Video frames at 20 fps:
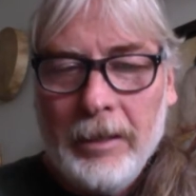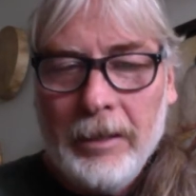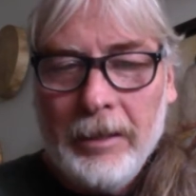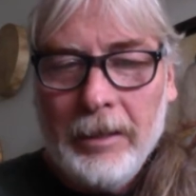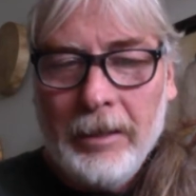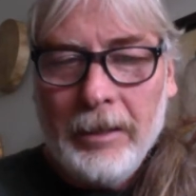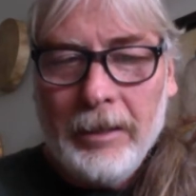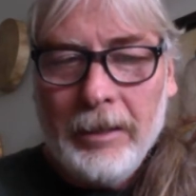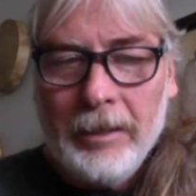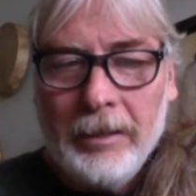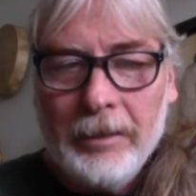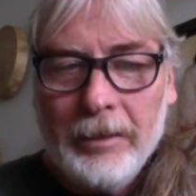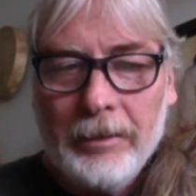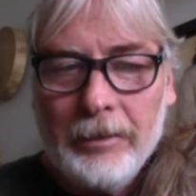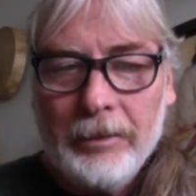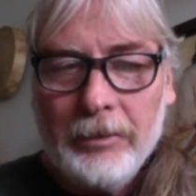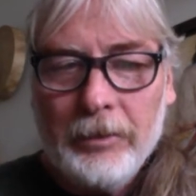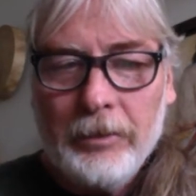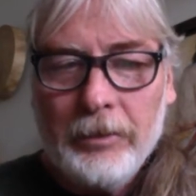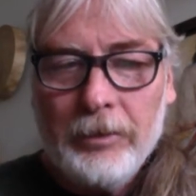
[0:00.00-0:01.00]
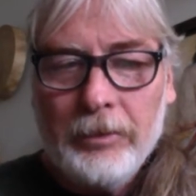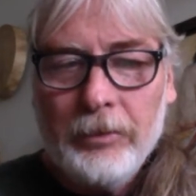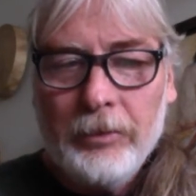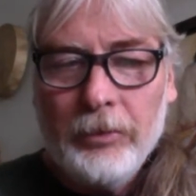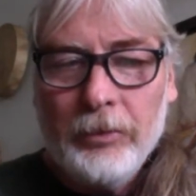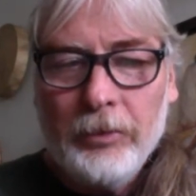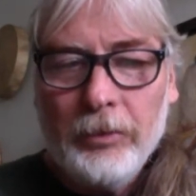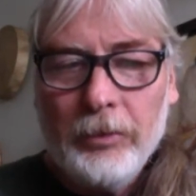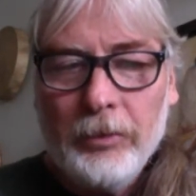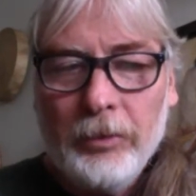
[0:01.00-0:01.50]
uh,
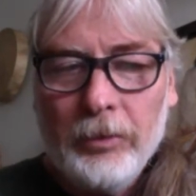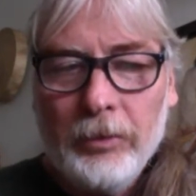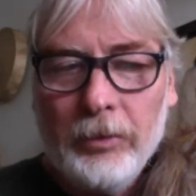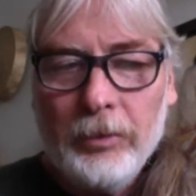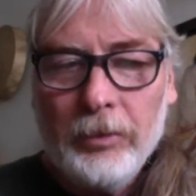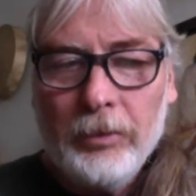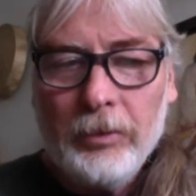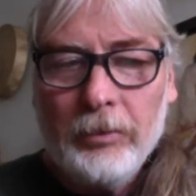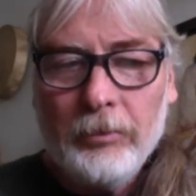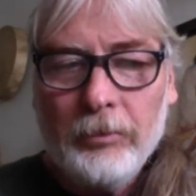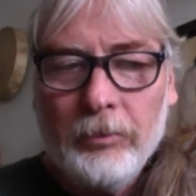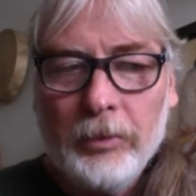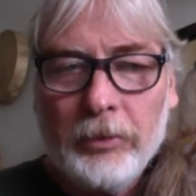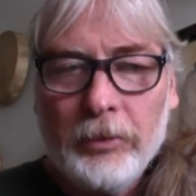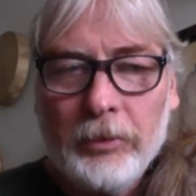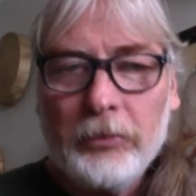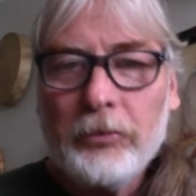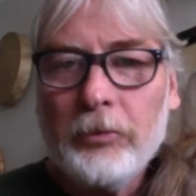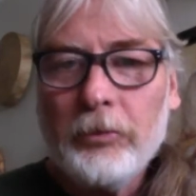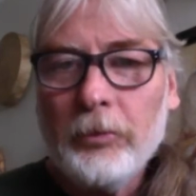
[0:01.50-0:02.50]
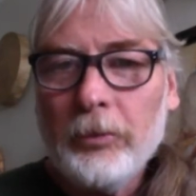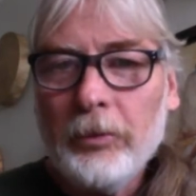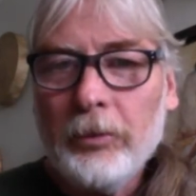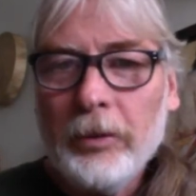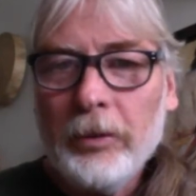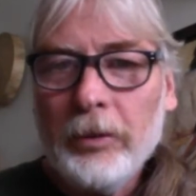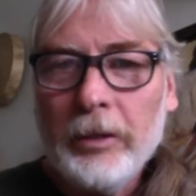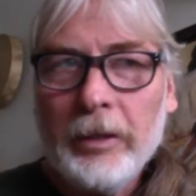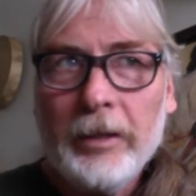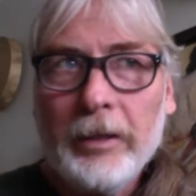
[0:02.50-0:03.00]
to
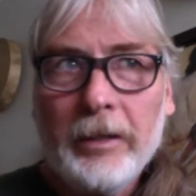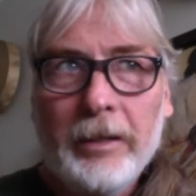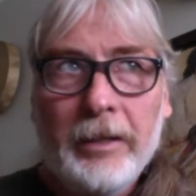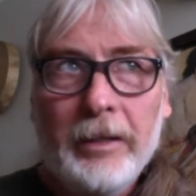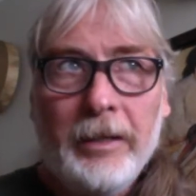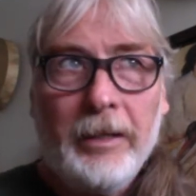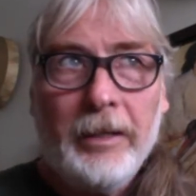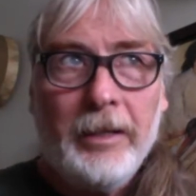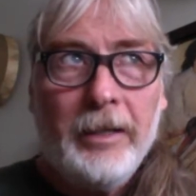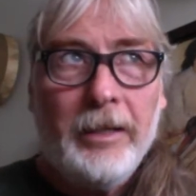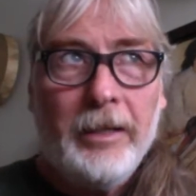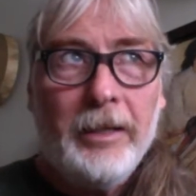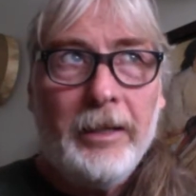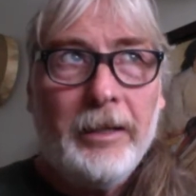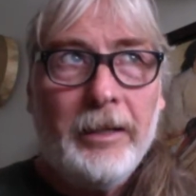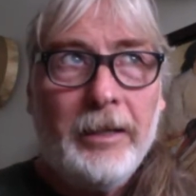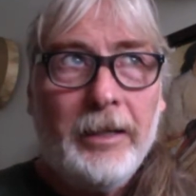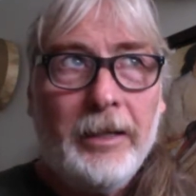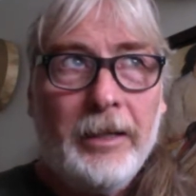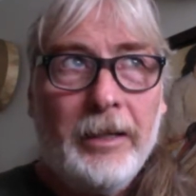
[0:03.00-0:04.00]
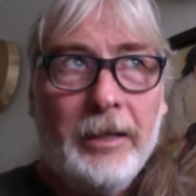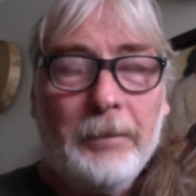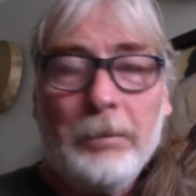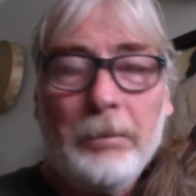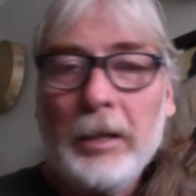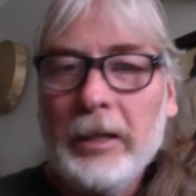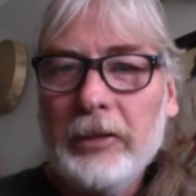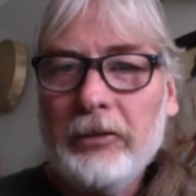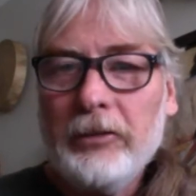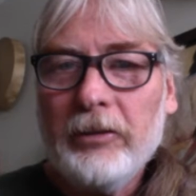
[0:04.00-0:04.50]
restore uh, a
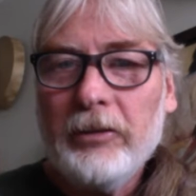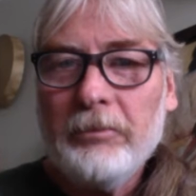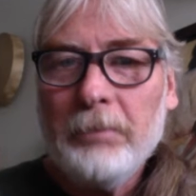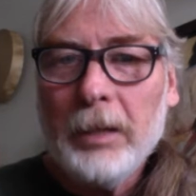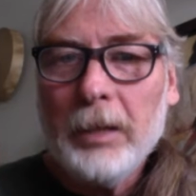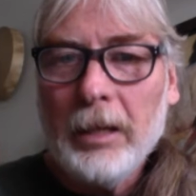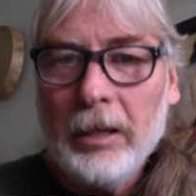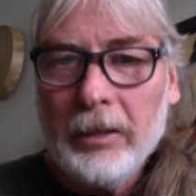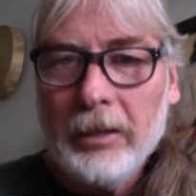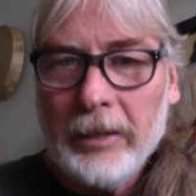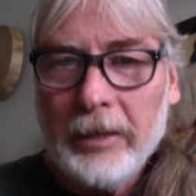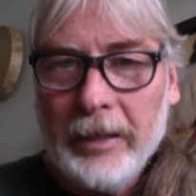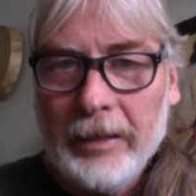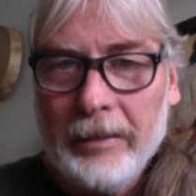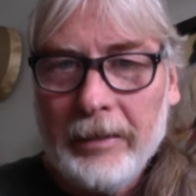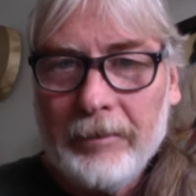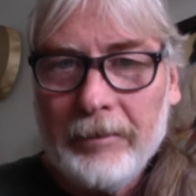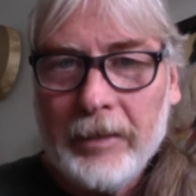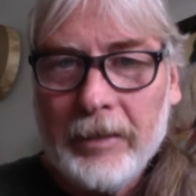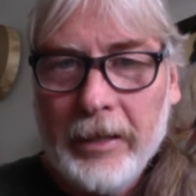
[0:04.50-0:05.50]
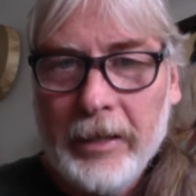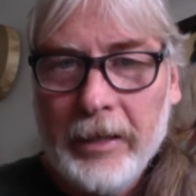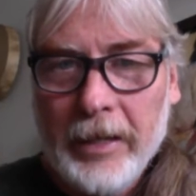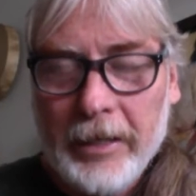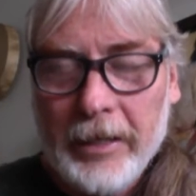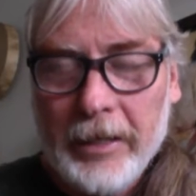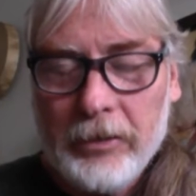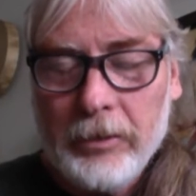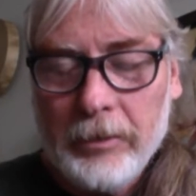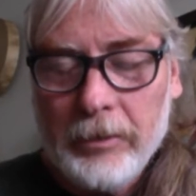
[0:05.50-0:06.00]
place of belonging,
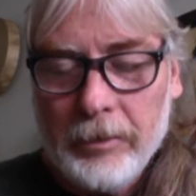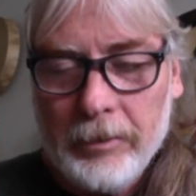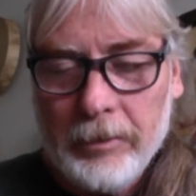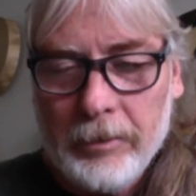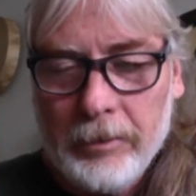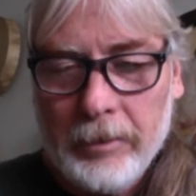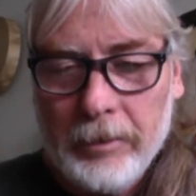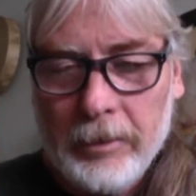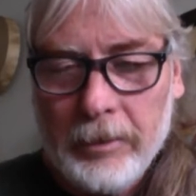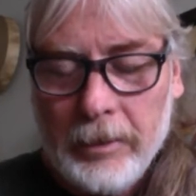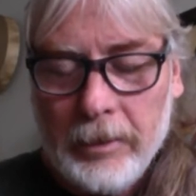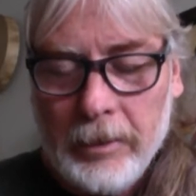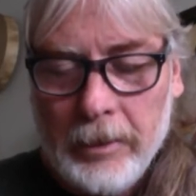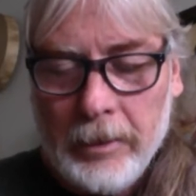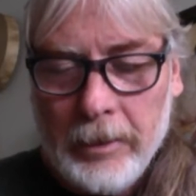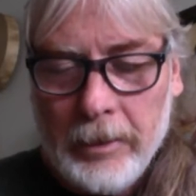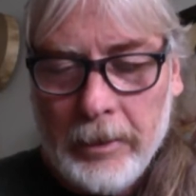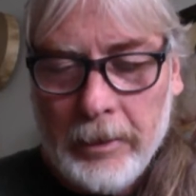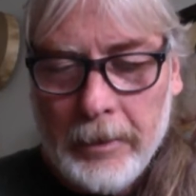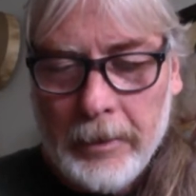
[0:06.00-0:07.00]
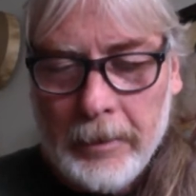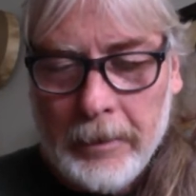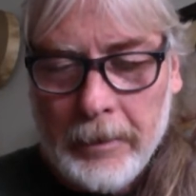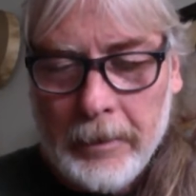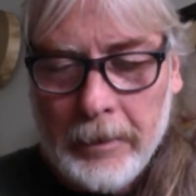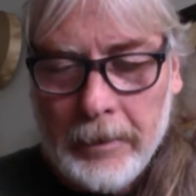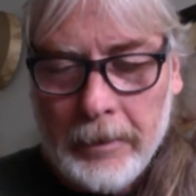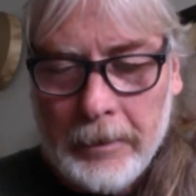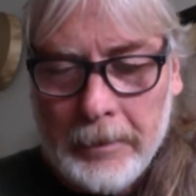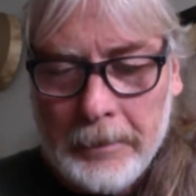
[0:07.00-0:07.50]
connection,
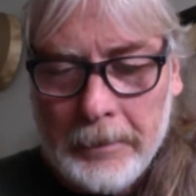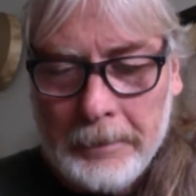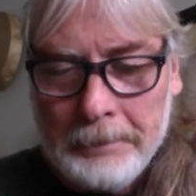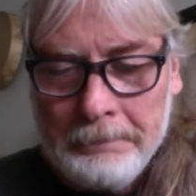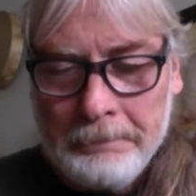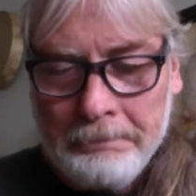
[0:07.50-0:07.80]
um,